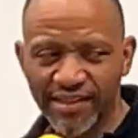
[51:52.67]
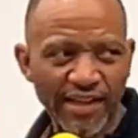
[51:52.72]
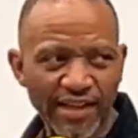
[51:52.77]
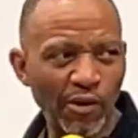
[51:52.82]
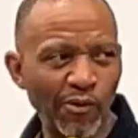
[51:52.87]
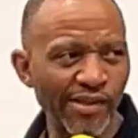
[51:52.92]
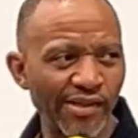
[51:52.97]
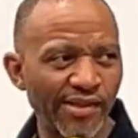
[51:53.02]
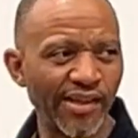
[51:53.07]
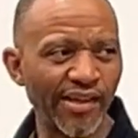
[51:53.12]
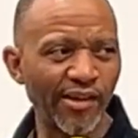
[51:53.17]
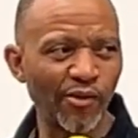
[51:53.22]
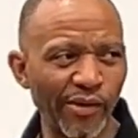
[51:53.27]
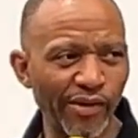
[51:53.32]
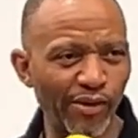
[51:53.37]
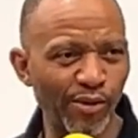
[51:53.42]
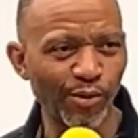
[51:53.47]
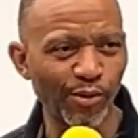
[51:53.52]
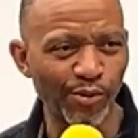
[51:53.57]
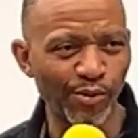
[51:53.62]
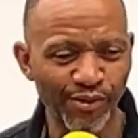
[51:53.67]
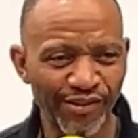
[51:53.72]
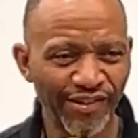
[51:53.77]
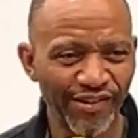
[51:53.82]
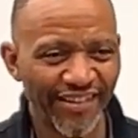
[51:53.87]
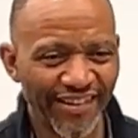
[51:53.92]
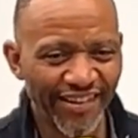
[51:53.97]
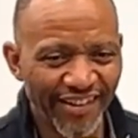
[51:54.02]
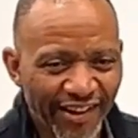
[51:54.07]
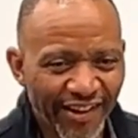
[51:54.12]
I was there with you
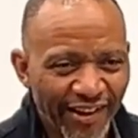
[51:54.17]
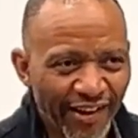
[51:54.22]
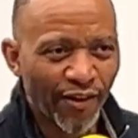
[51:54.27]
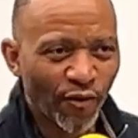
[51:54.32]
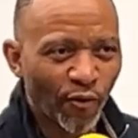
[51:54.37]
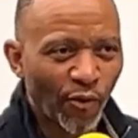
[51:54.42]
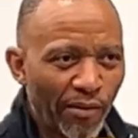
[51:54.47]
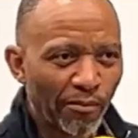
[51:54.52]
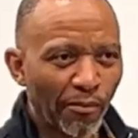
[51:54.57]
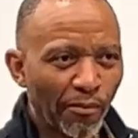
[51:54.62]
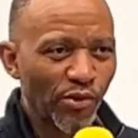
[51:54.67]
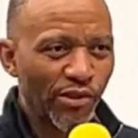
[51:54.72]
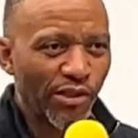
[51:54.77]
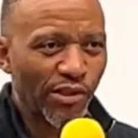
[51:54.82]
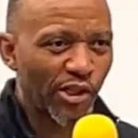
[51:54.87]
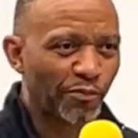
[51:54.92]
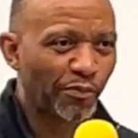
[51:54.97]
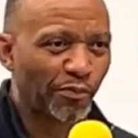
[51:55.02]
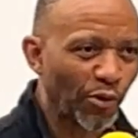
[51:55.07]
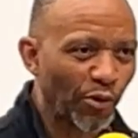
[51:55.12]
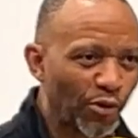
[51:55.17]
when Moses spoke to